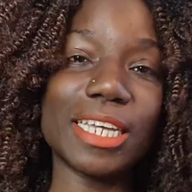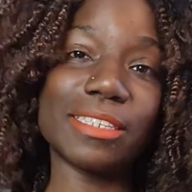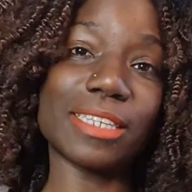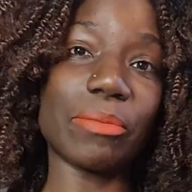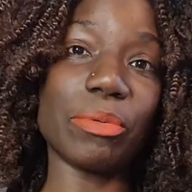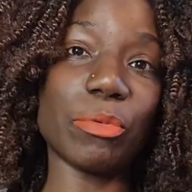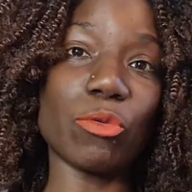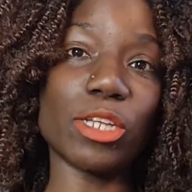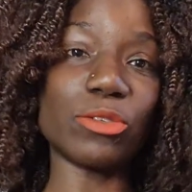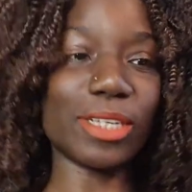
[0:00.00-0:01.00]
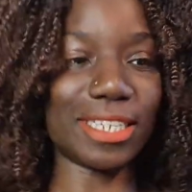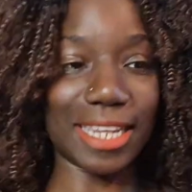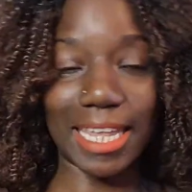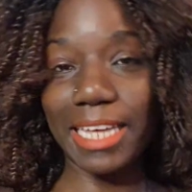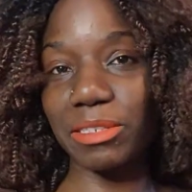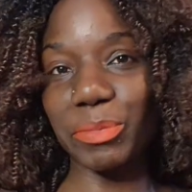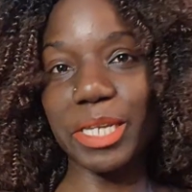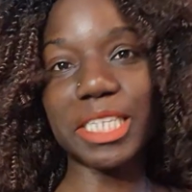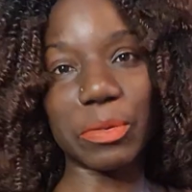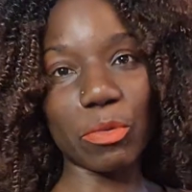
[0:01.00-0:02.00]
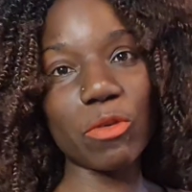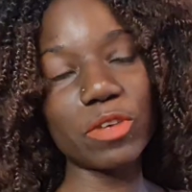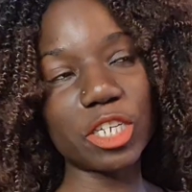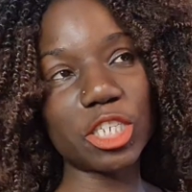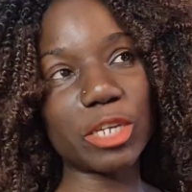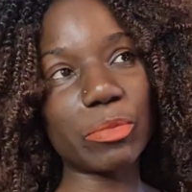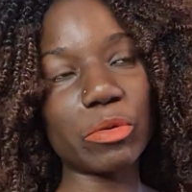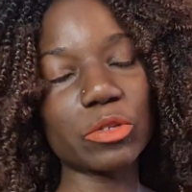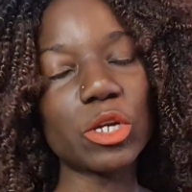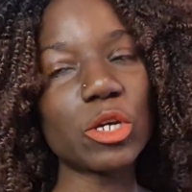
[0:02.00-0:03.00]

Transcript: some people want to eat less meat and more vegetables.